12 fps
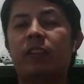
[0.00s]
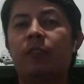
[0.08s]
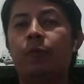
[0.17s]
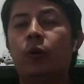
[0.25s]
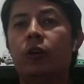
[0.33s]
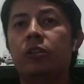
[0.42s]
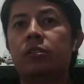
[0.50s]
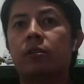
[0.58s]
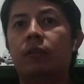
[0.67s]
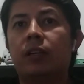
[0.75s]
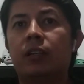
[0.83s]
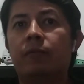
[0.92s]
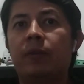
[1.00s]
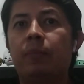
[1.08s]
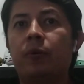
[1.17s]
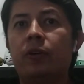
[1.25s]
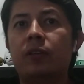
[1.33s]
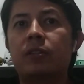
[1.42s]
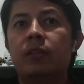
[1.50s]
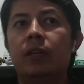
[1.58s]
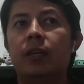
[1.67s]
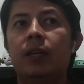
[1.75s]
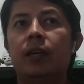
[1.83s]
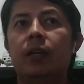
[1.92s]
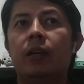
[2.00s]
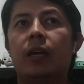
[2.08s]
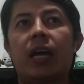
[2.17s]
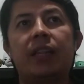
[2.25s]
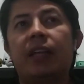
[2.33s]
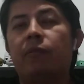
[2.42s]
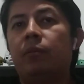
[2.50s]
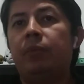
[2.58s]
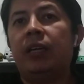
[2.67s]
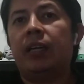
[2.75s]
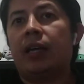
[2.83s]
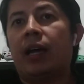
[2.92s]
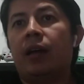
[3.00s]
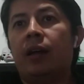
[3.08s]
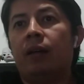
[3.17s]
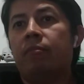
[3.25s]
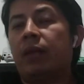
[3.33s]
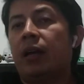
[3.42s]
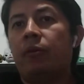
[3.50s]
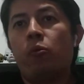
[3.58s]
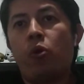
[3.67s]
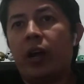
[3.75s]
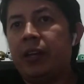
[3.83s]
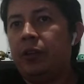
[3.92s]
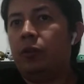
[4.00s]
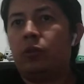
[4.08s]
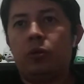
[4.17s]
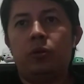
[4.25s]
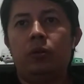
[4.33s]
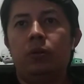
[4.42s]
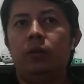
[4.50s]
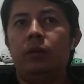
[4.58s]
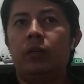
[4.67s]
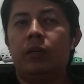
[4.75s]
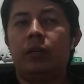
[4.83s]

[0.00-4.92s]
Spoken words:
works, collective reports, and that will be it. I want you to